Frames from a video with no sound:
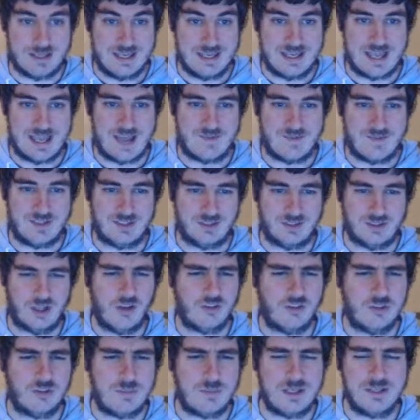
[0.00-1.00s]
having
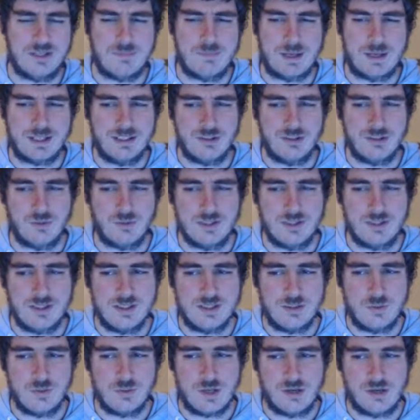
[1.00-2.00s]
last appeared back in
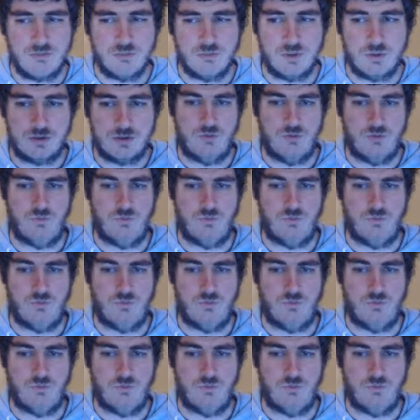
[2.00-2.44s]
2012 with